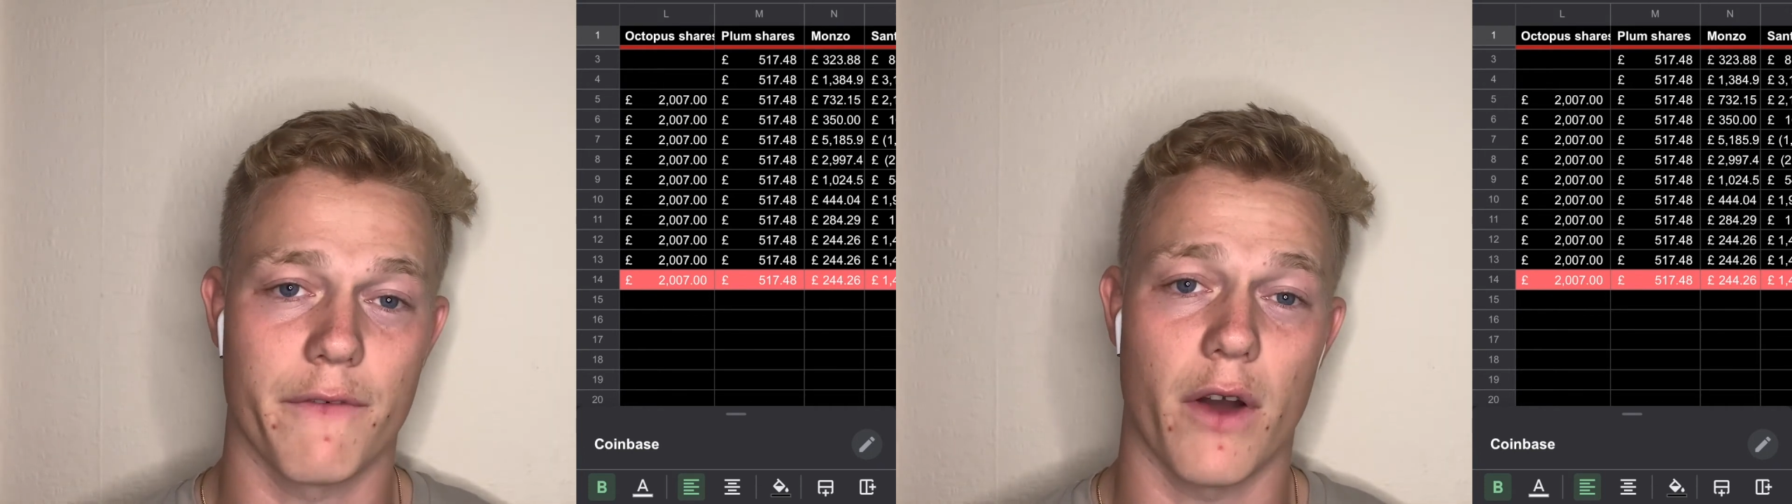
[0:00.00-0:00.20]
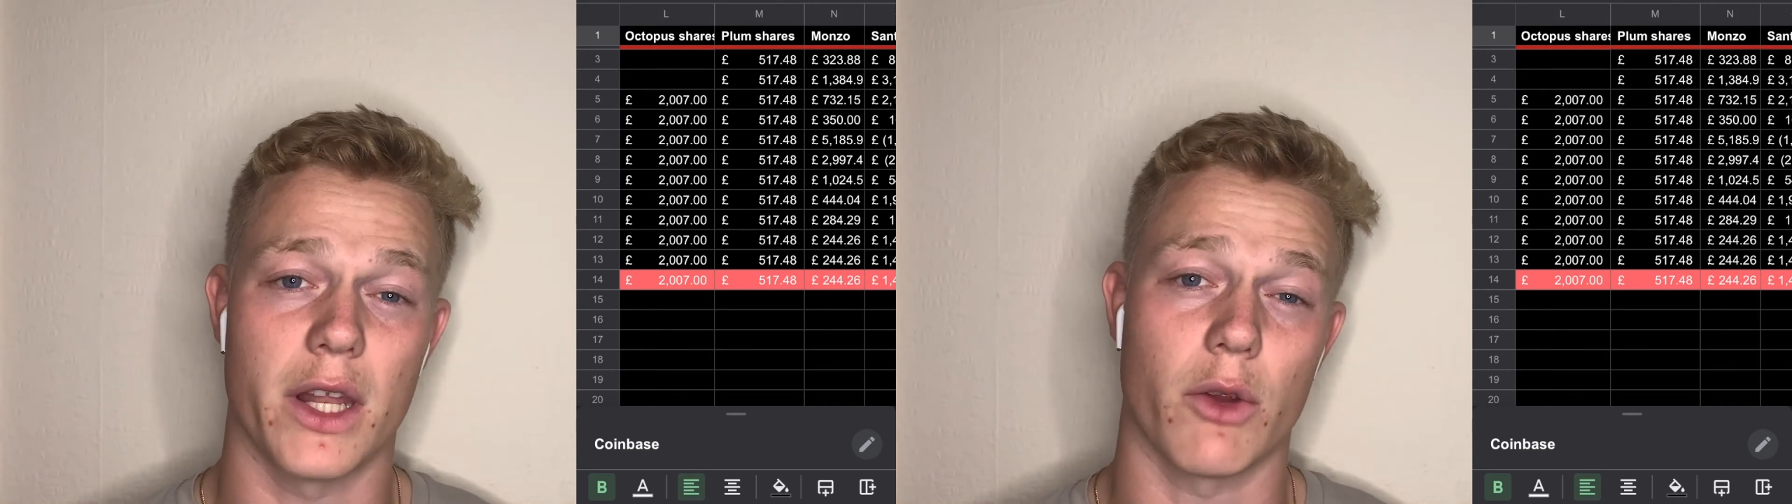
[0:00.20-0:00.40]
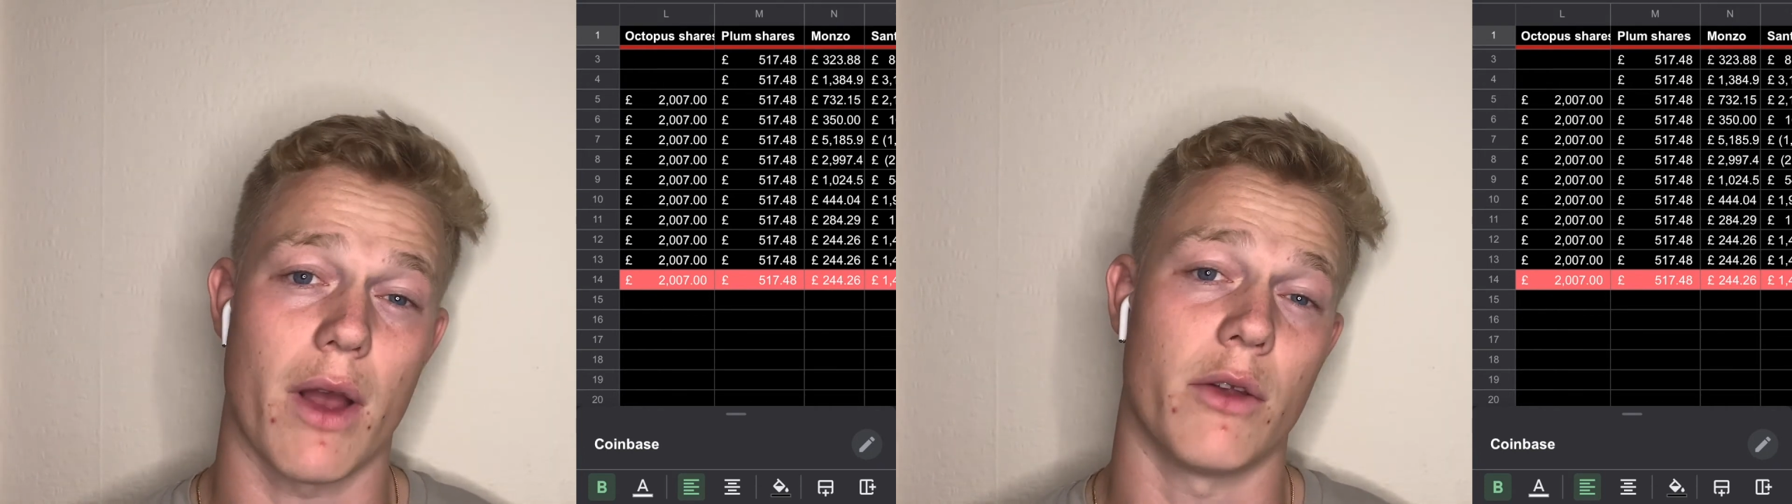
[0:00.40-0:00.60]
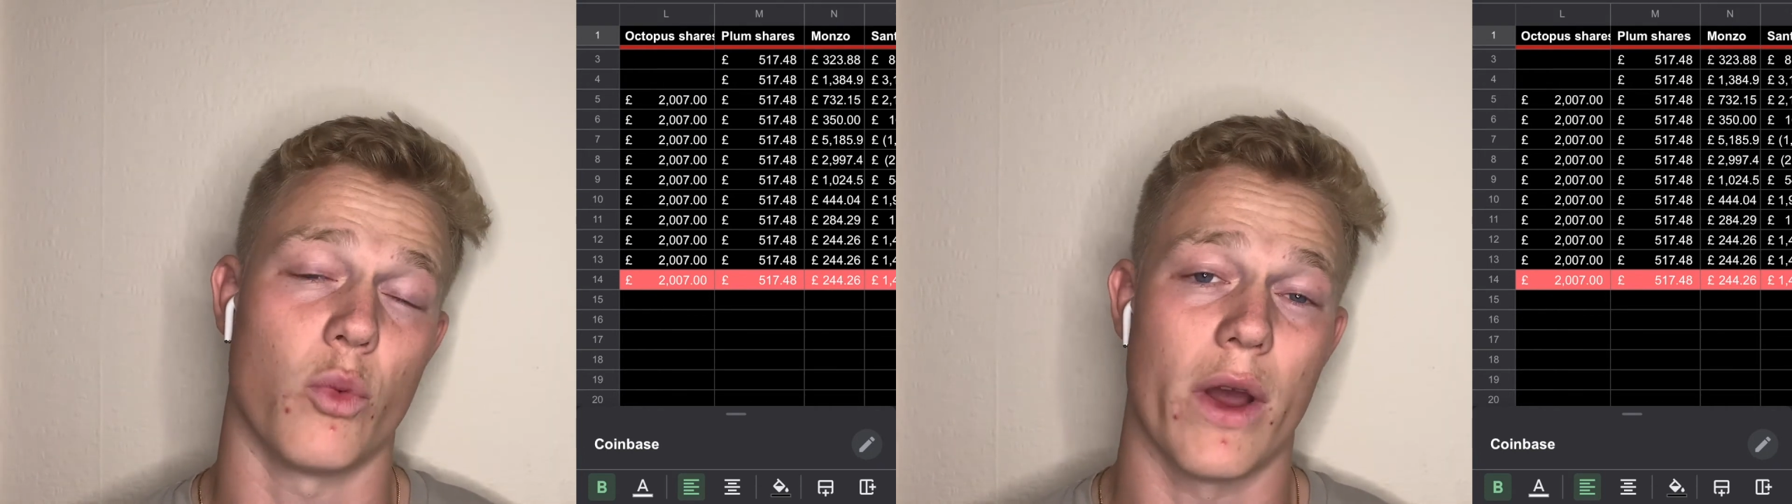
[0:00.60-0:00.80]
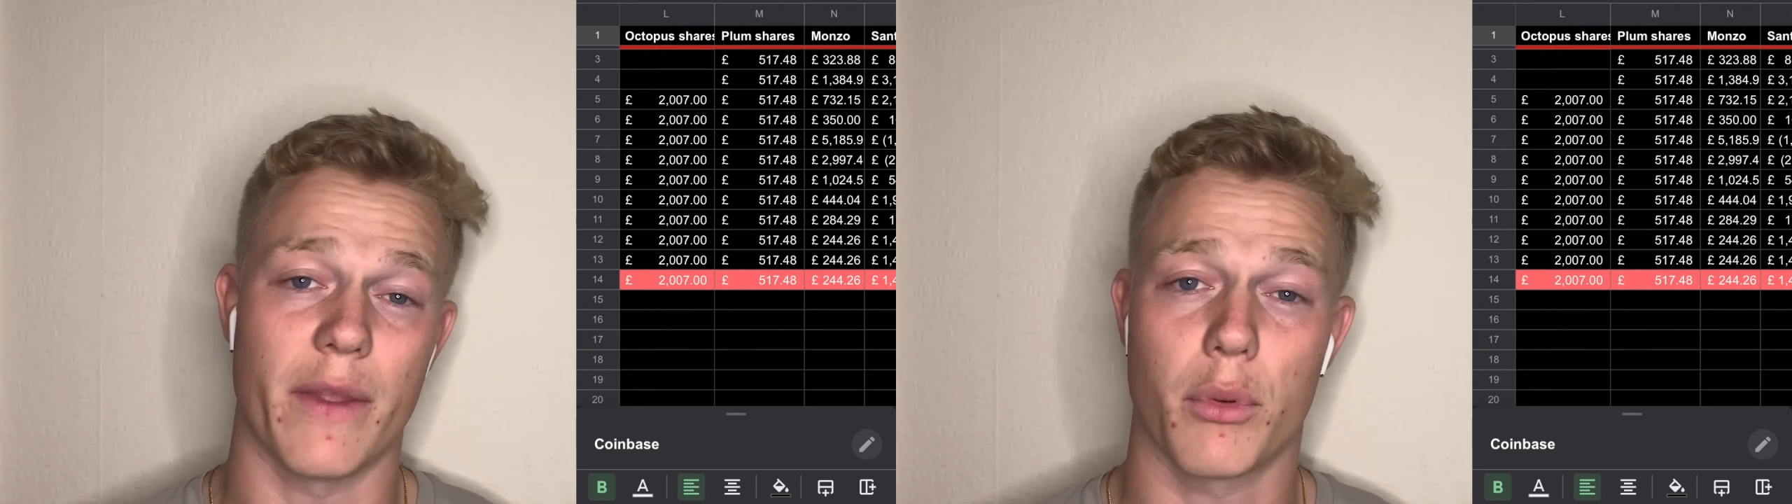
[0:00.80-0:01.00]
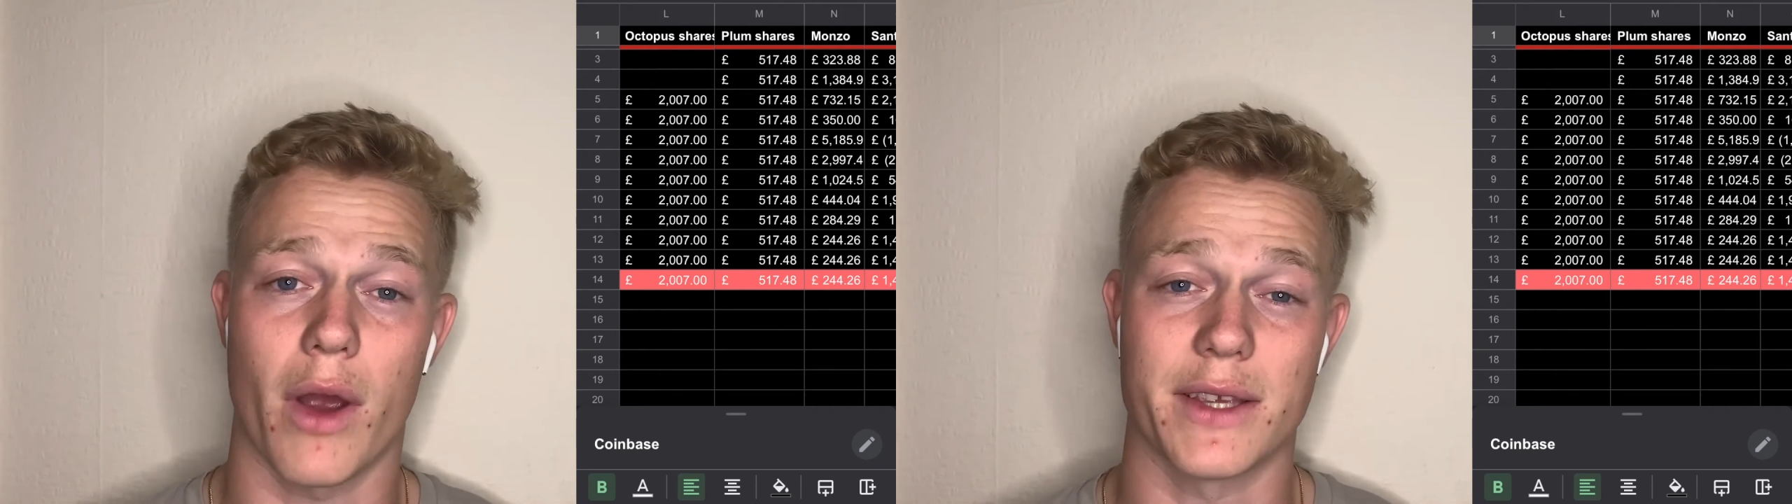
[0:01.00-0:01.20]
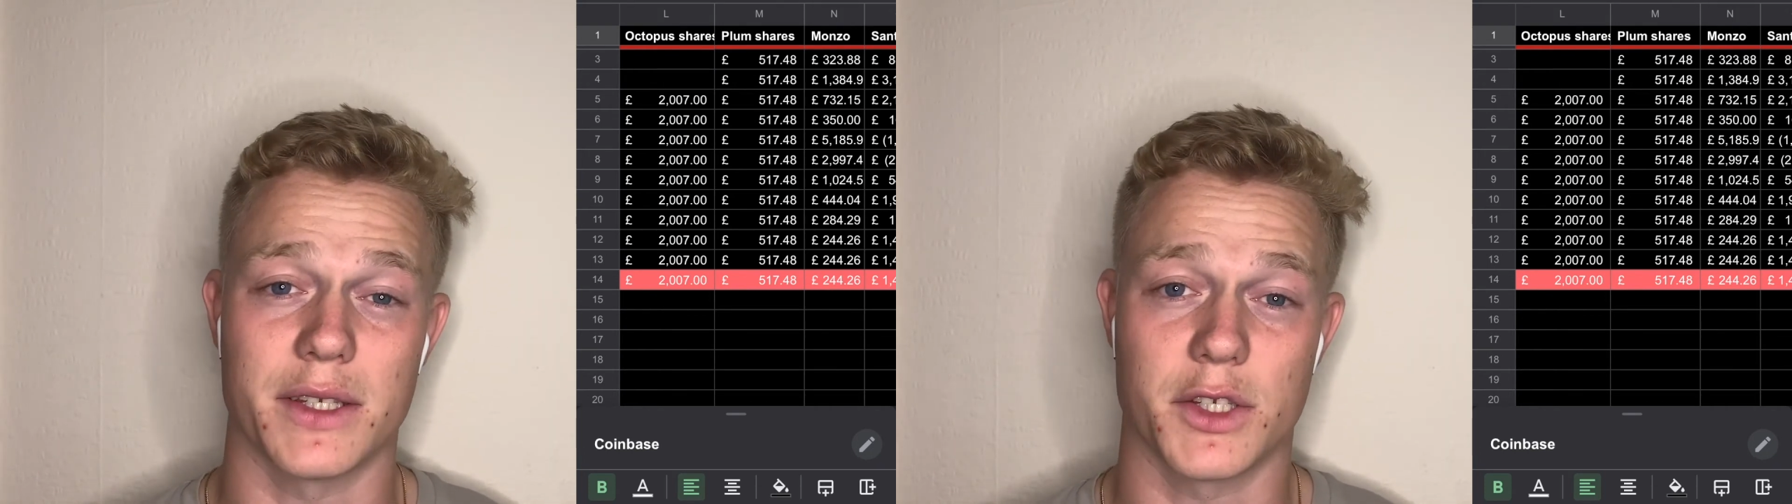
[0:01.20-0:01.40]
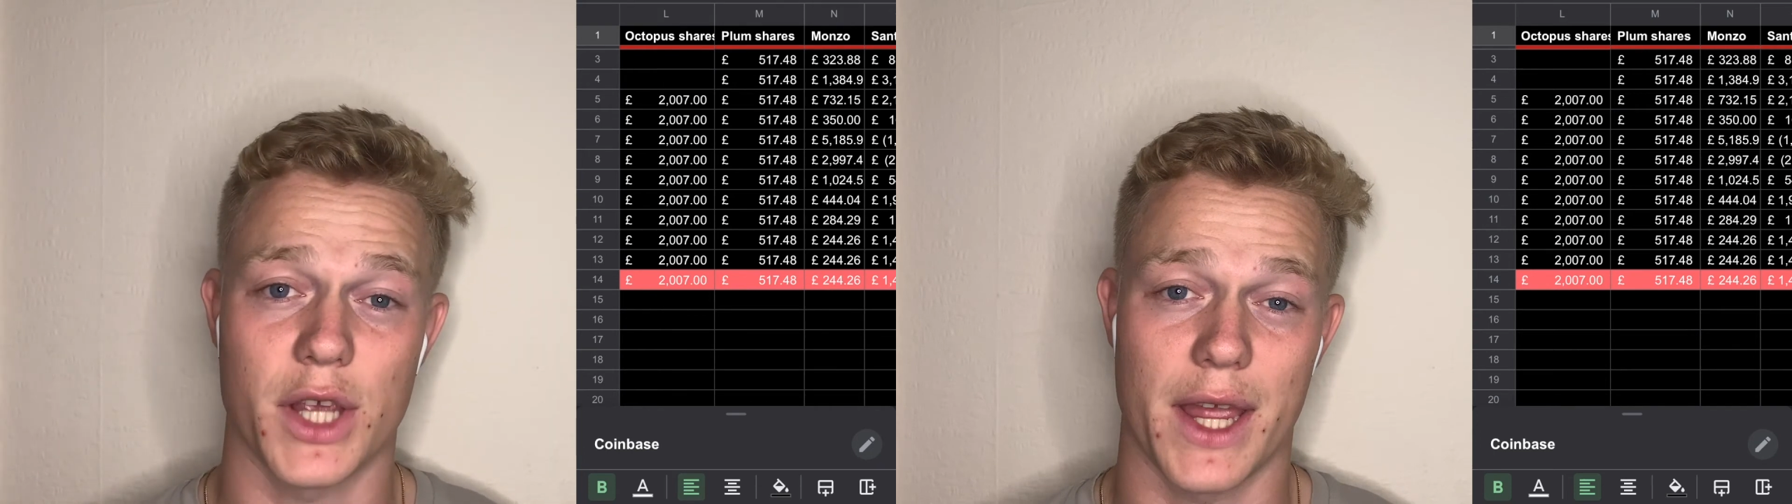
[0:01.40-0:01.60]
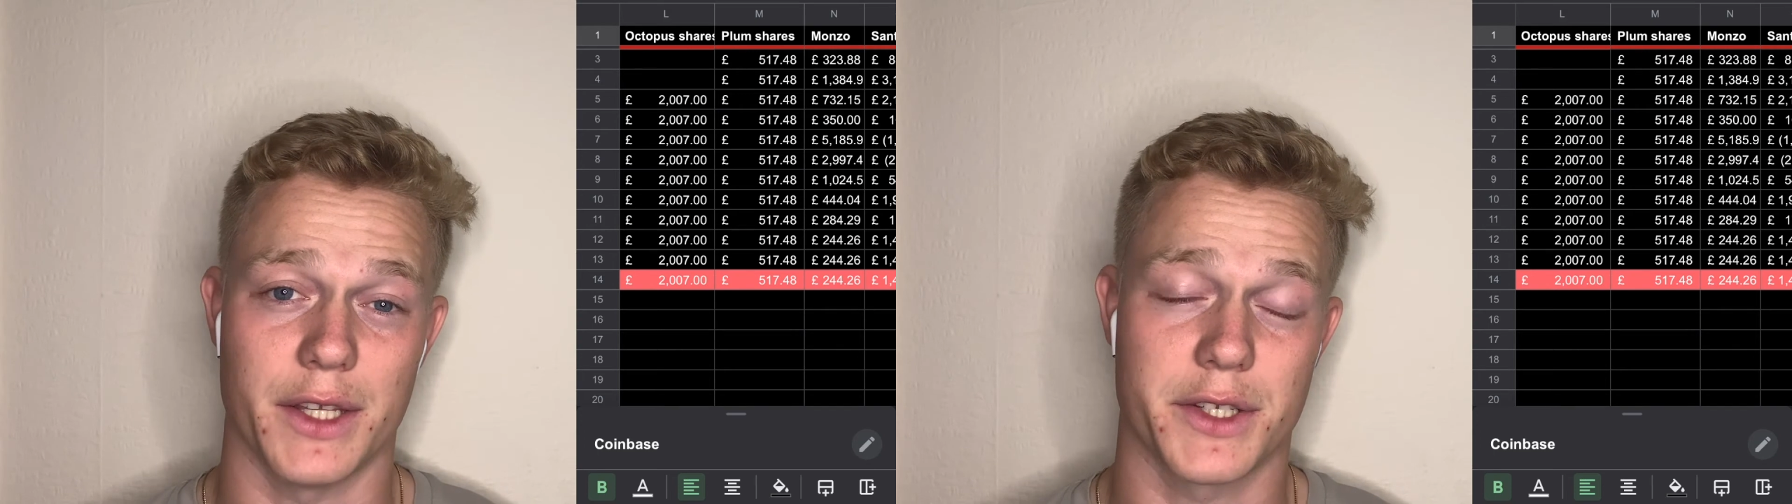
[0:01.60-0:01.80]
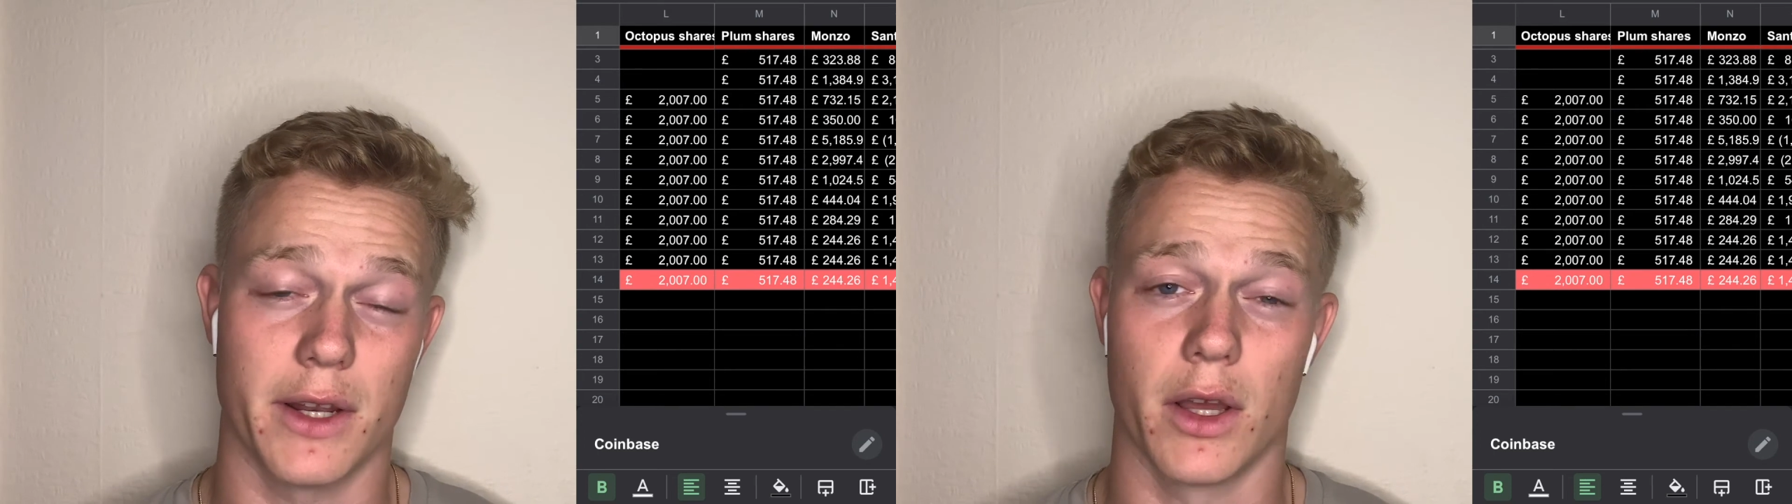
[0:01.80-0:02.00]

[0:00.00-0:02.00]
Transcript: funding round where the price has changed.